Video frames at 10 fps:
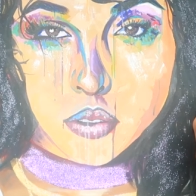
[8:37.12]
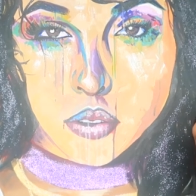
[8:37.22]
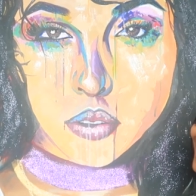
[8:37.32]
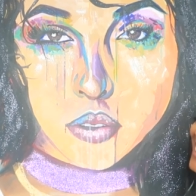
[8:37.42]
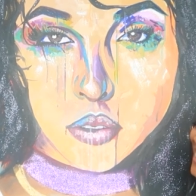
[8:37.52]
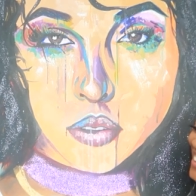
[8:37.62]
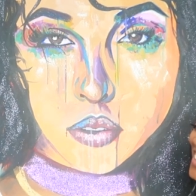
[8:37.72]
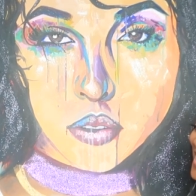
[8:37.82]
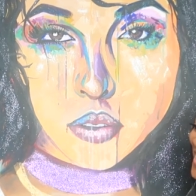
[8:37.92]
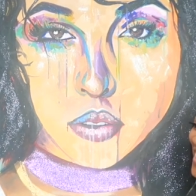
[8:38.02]

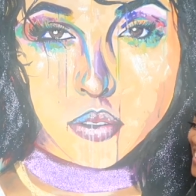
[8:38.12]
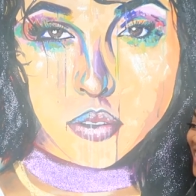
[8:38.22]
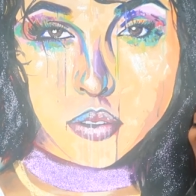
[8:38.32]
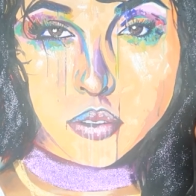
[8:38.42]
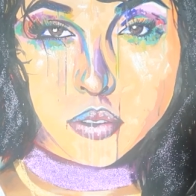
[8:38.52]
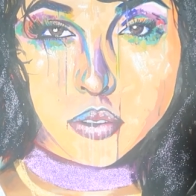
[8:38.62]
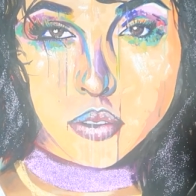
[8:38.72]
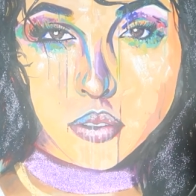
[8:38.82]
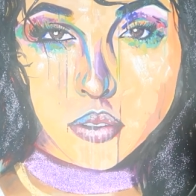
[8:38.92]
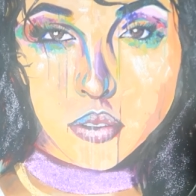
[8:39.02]

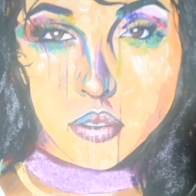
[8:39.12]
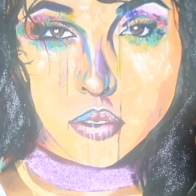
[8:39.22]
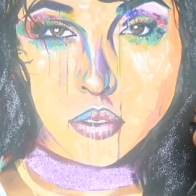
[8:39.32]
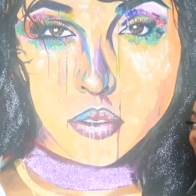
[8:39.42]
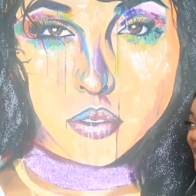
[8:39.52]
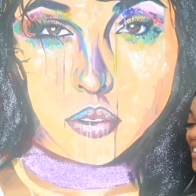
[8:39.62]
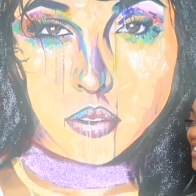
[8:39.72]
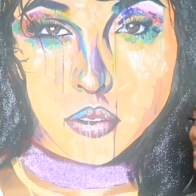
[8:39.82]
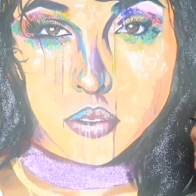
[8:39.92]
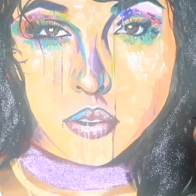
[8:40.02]

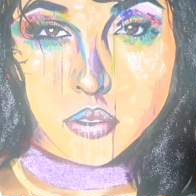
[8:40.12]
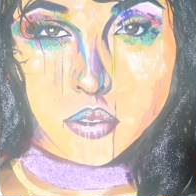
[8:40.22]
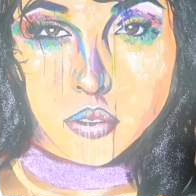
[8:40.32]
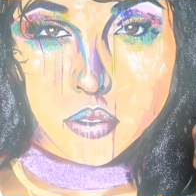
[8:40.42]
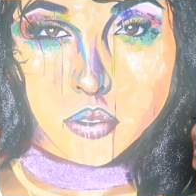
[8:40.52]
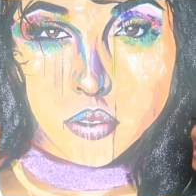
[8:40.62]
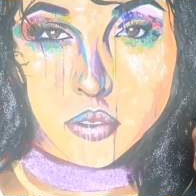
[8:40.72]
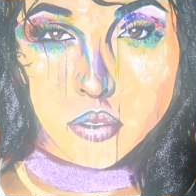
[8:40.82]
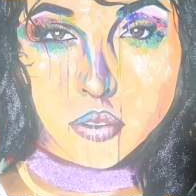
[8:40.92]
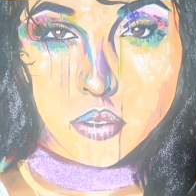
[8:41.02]

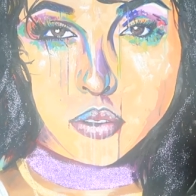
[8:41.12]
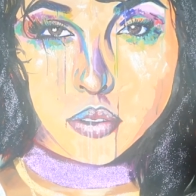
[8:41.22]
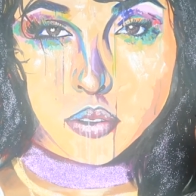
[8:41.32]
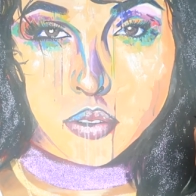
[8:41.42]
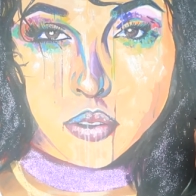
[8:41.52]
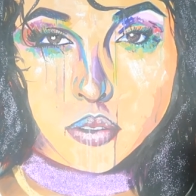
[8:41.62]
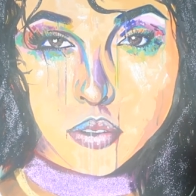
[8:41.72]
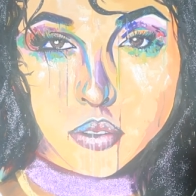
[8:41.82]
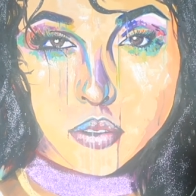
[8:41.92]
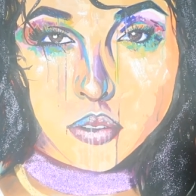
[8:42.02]

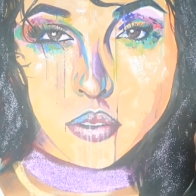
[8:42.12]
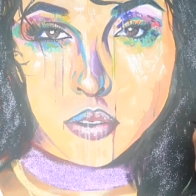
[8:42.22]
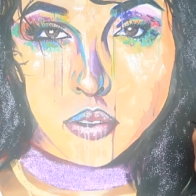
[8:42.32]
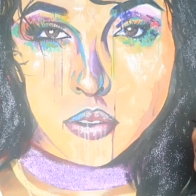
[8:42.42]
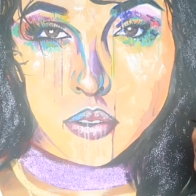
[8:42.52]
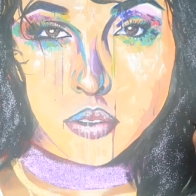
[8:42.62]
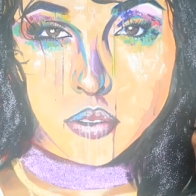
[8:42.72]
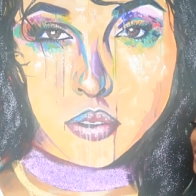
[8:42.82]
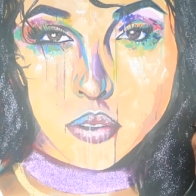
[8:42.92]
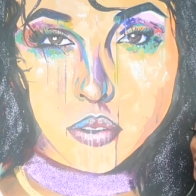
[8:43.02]

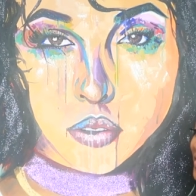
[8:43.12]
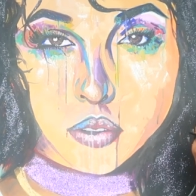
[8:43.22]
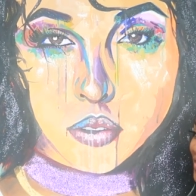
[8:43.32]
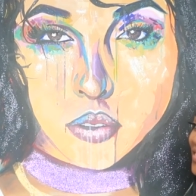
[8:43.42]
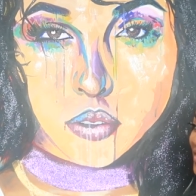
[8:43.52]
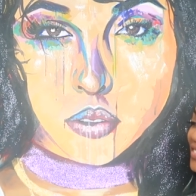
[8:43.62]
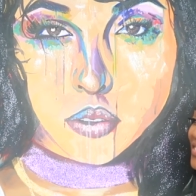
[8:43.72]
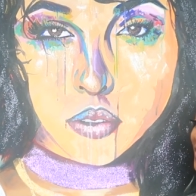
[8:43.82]
The person shown says nothing.